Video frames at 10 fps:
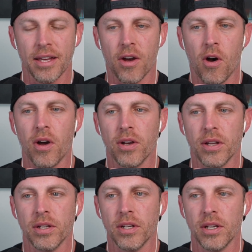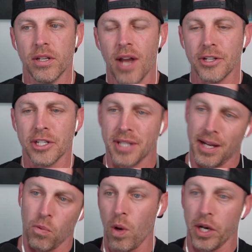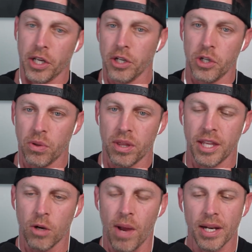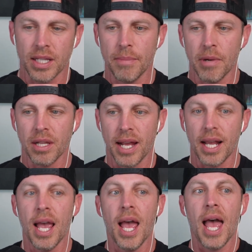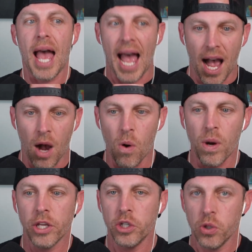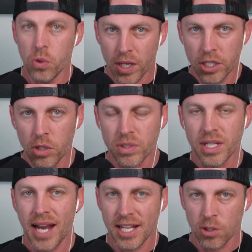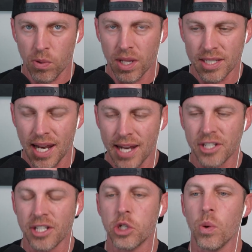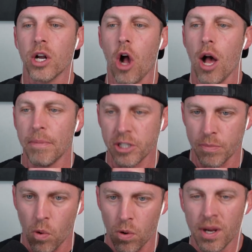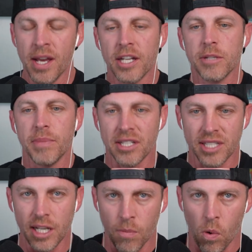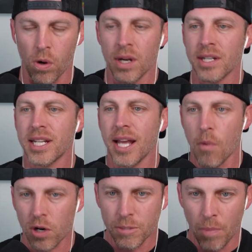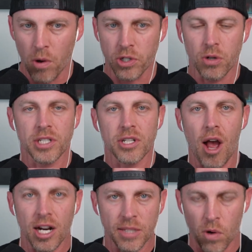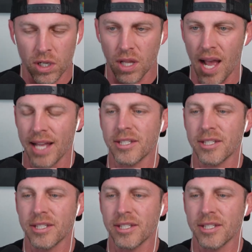on not just like what it can do theoretically, but like how you can use it as a real estate agent to accomplish more, to be seen more, to get more exposure, to talk to more clients,